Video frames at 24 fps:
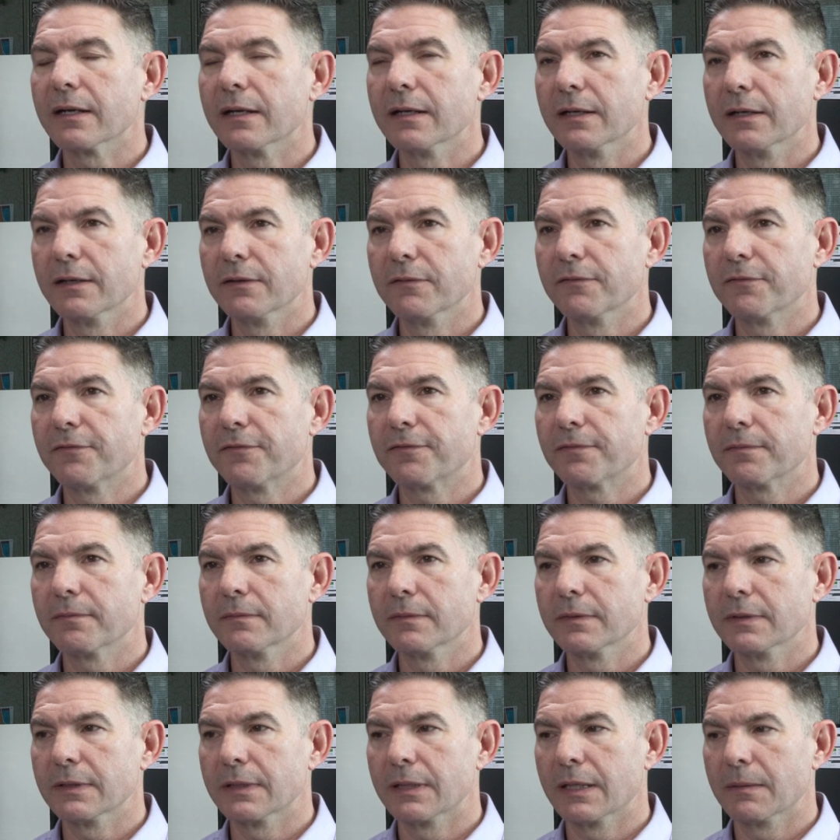of
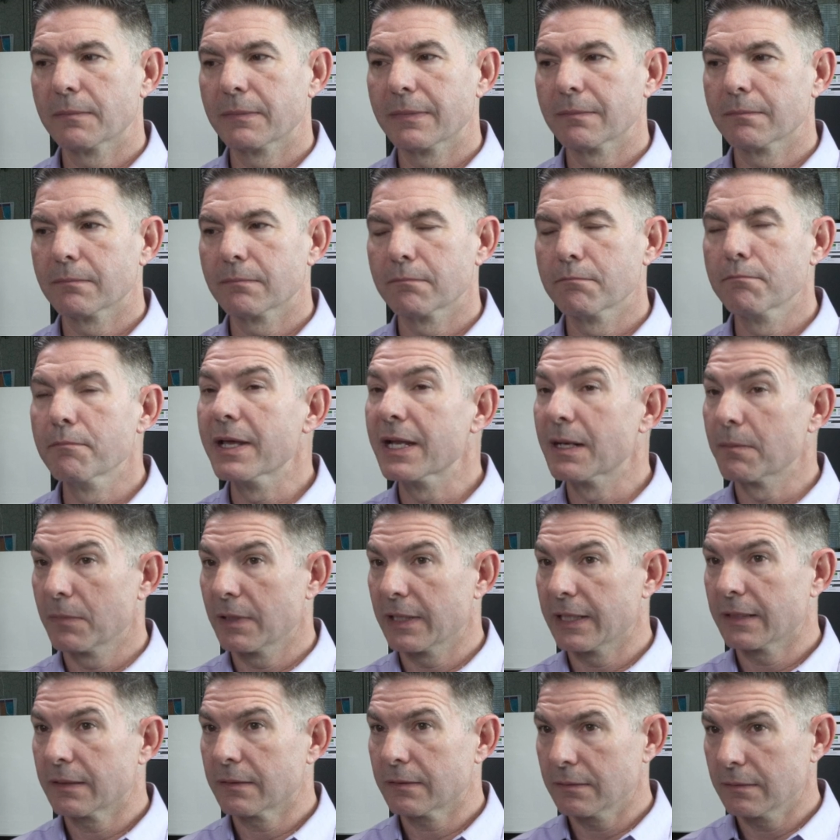
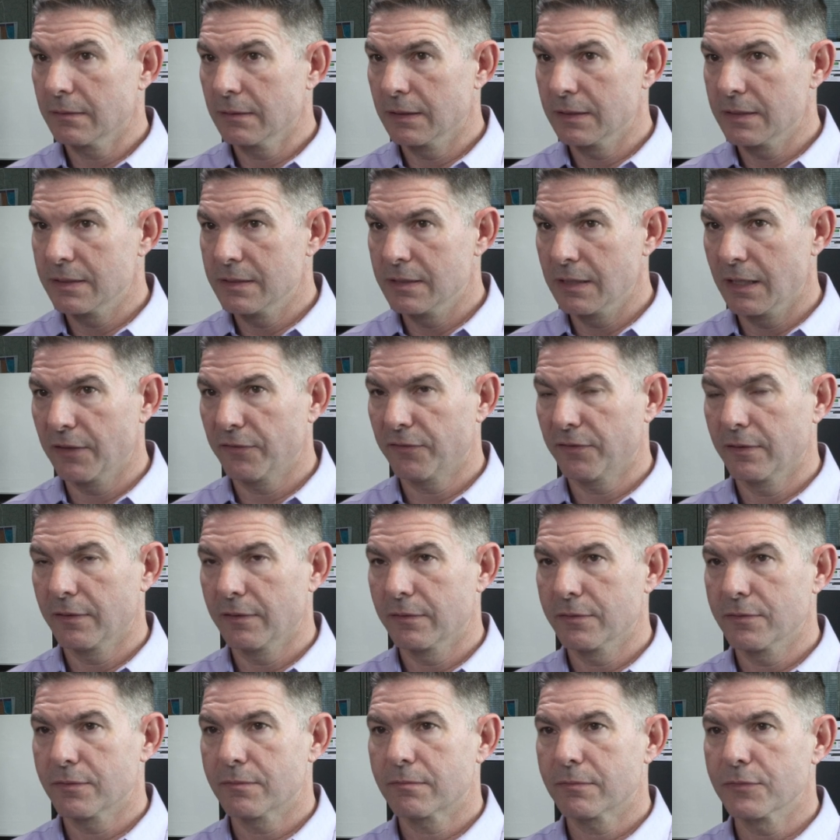minimally a
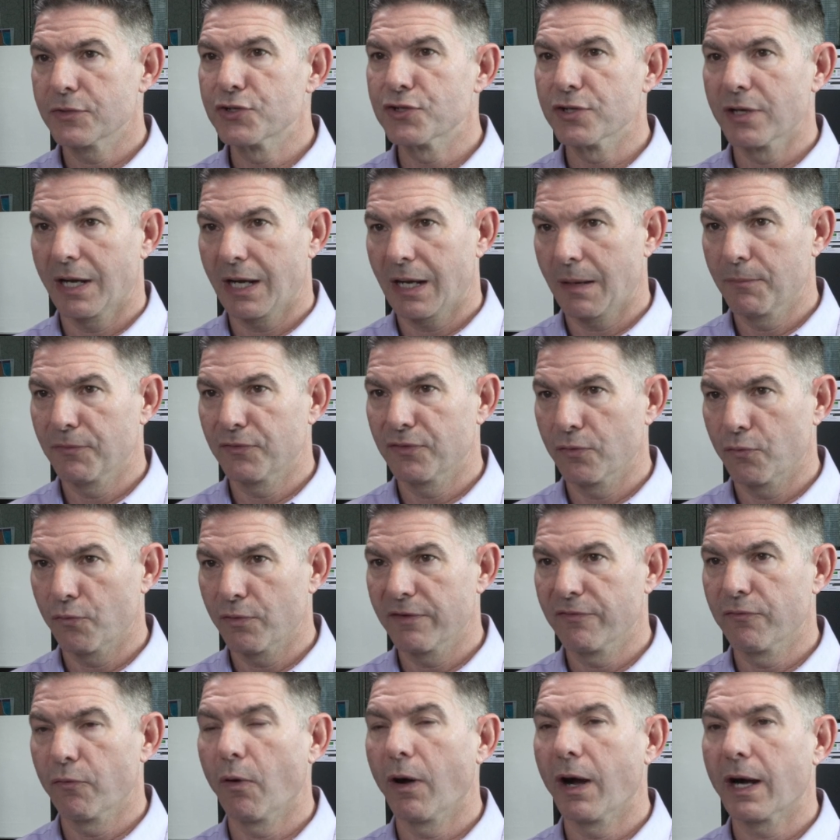dozen jobs that
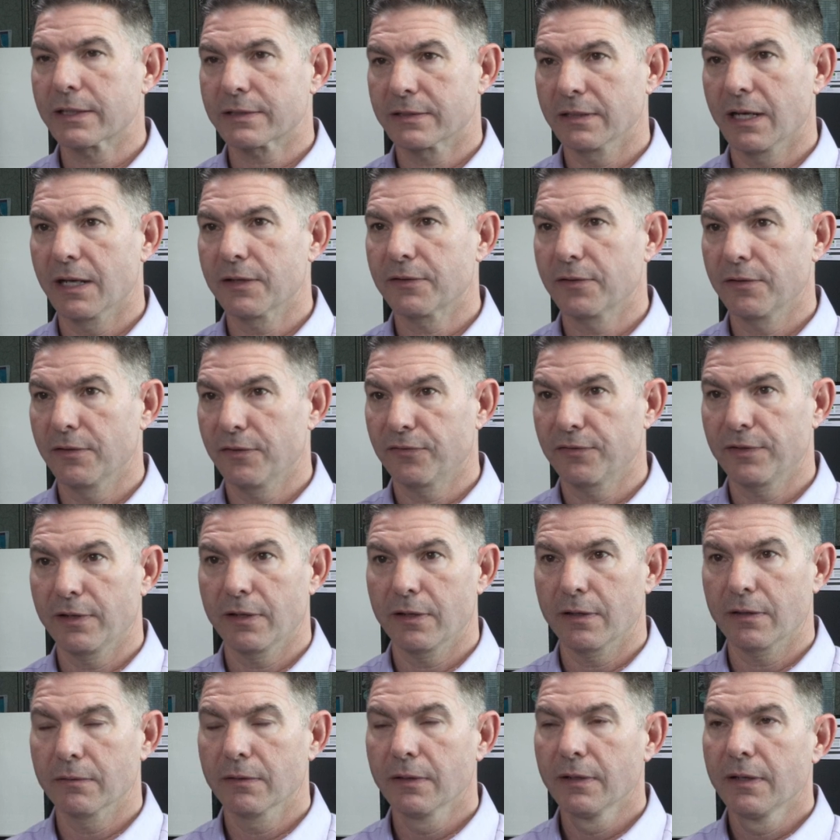we've walked onto this
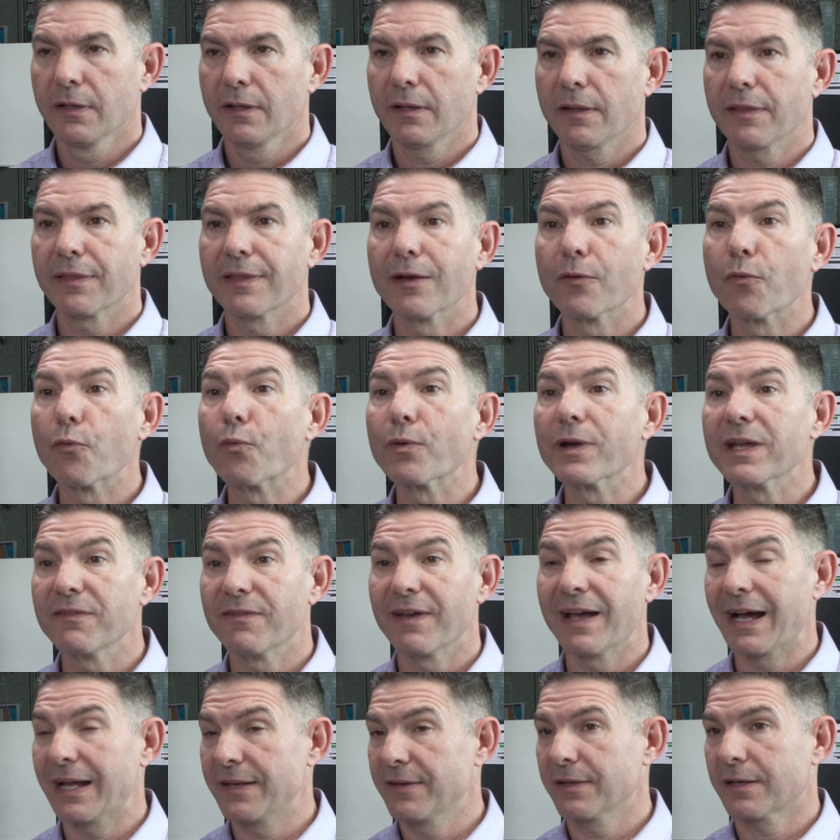year that we've
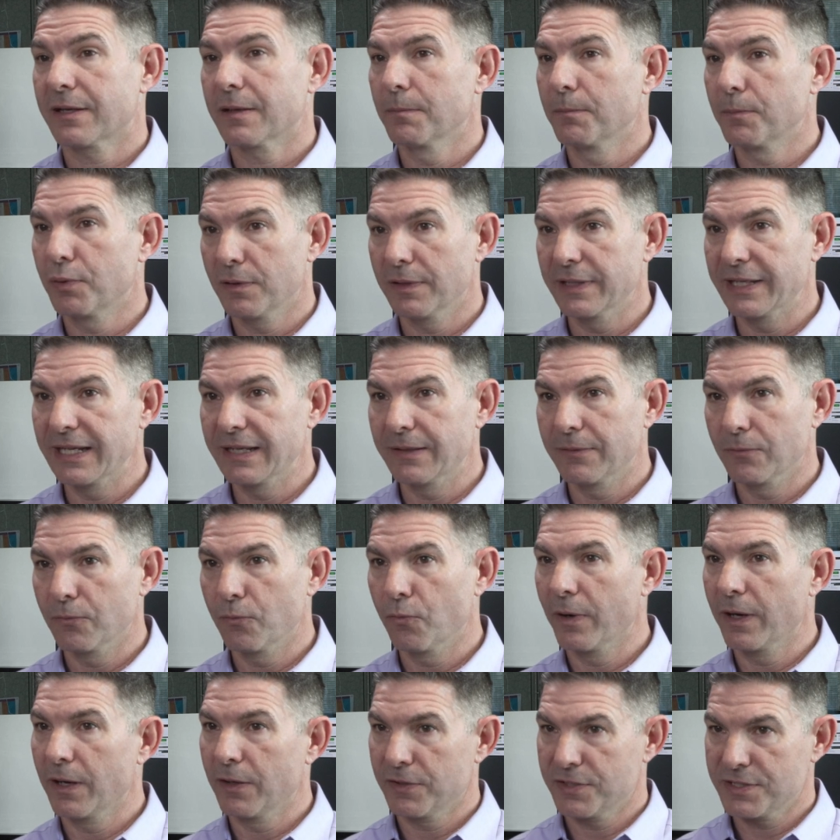had to complete
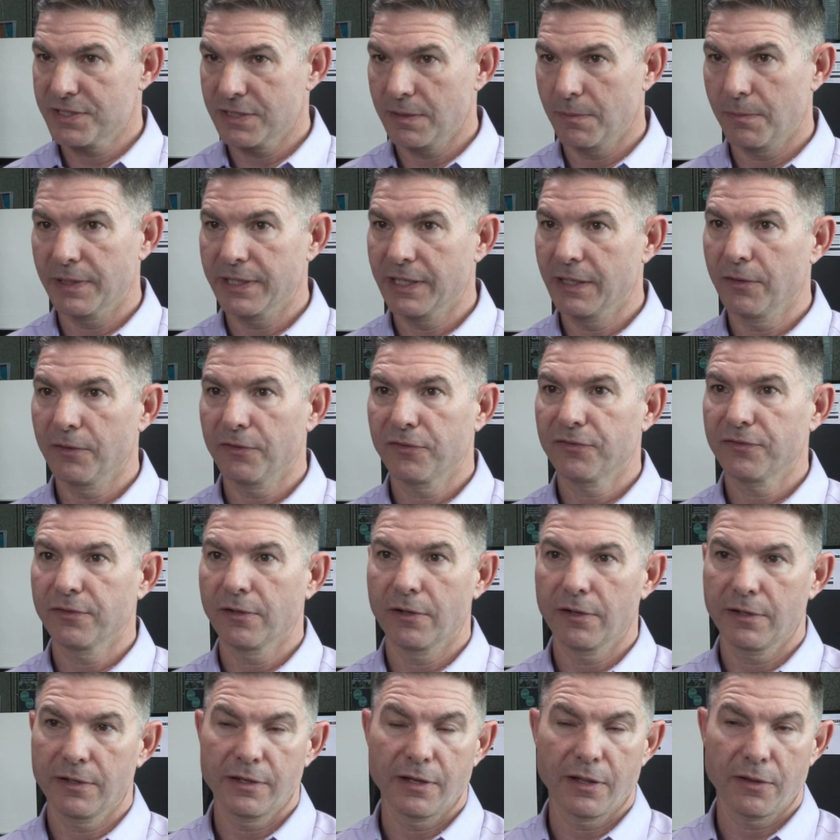where somebody else
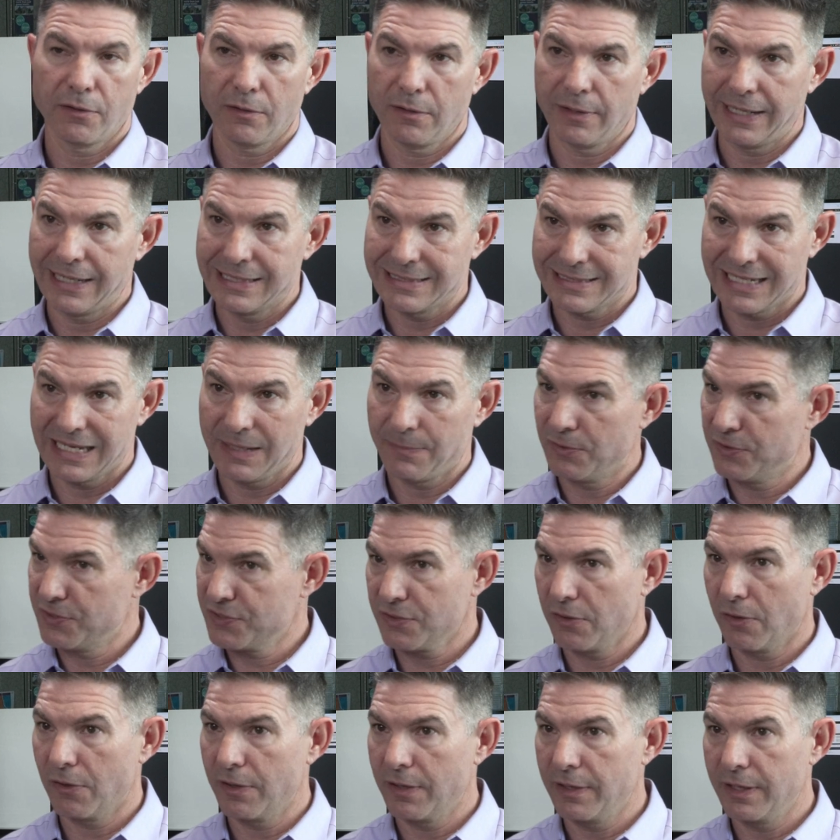started, another landscaper
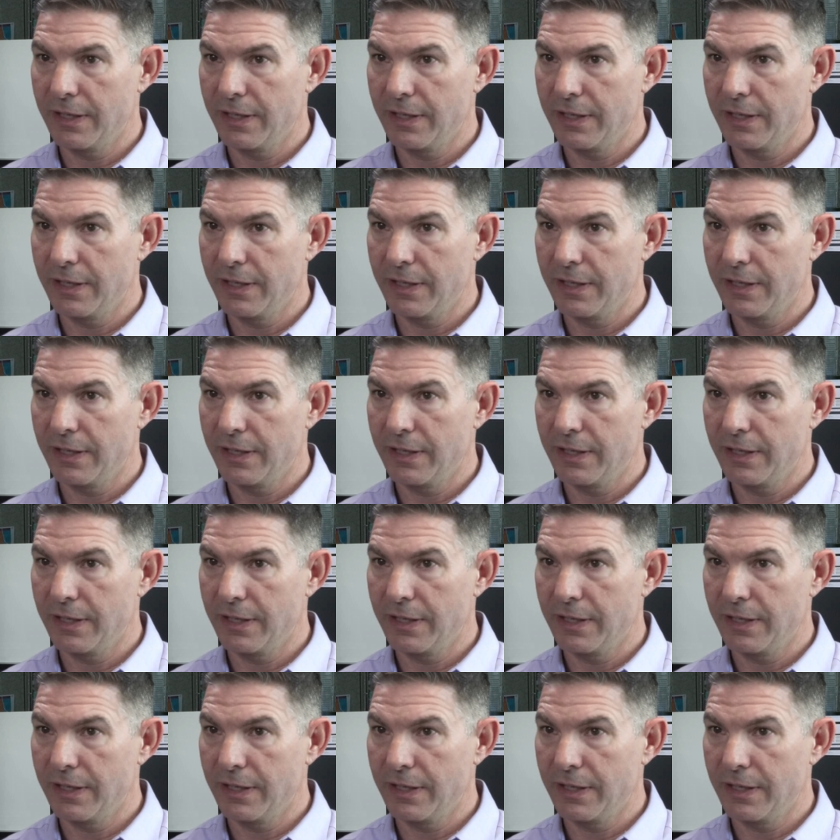started